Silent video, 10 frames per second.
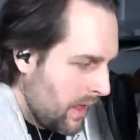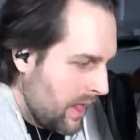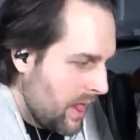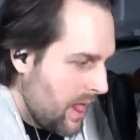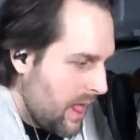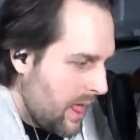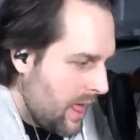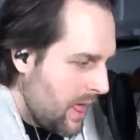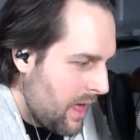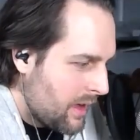
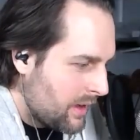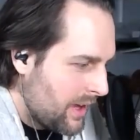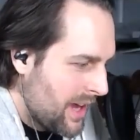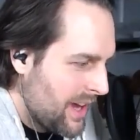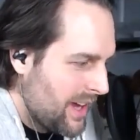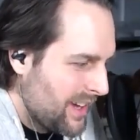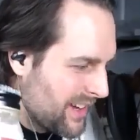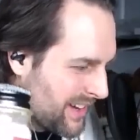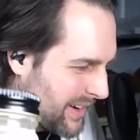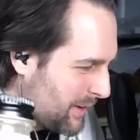
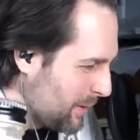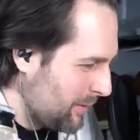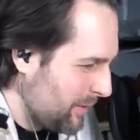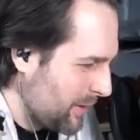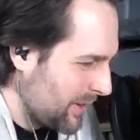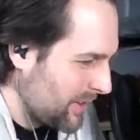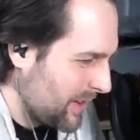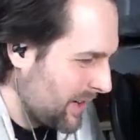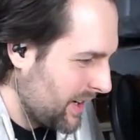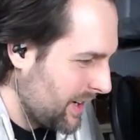It won't focus
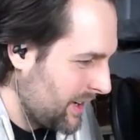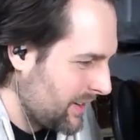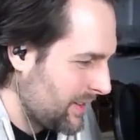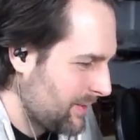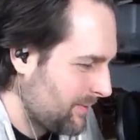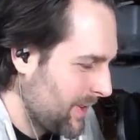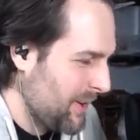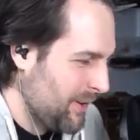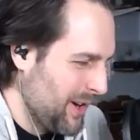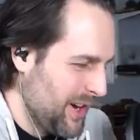on it, I guess.
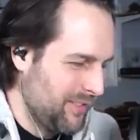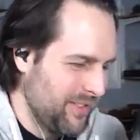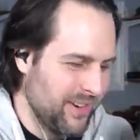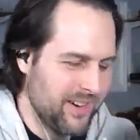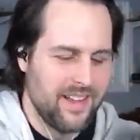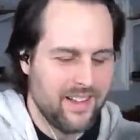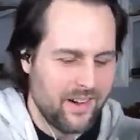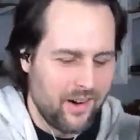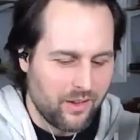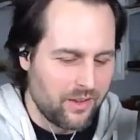Whatever.
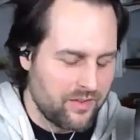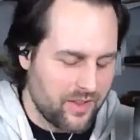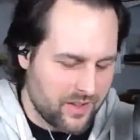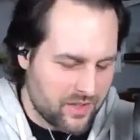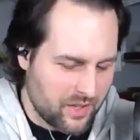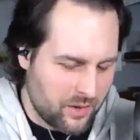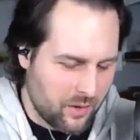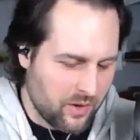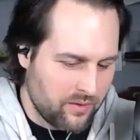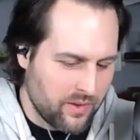All of the shell
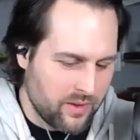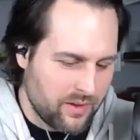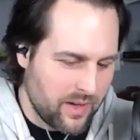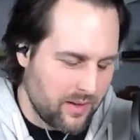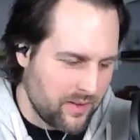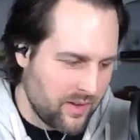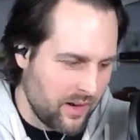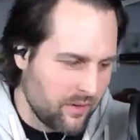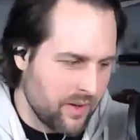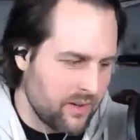Cordovan at the
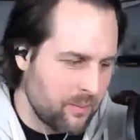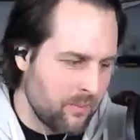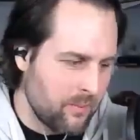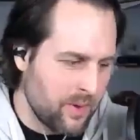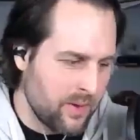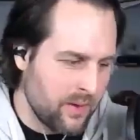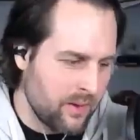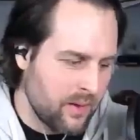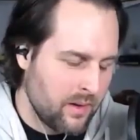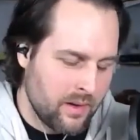tannery has
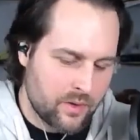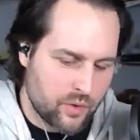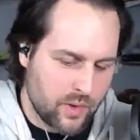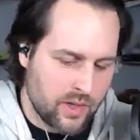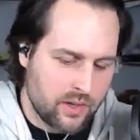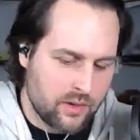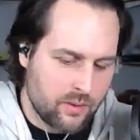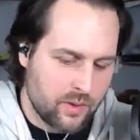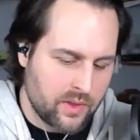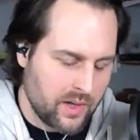been treated
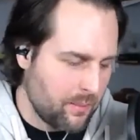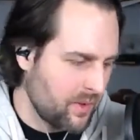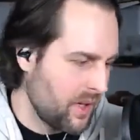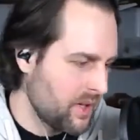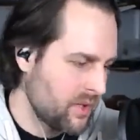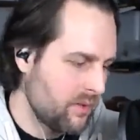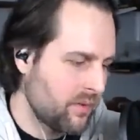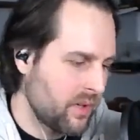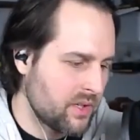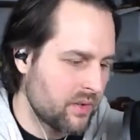with an application of
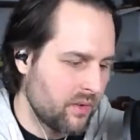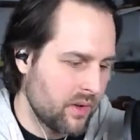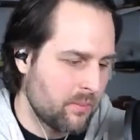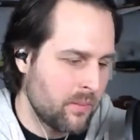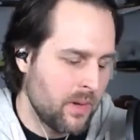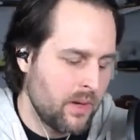Venetian cream,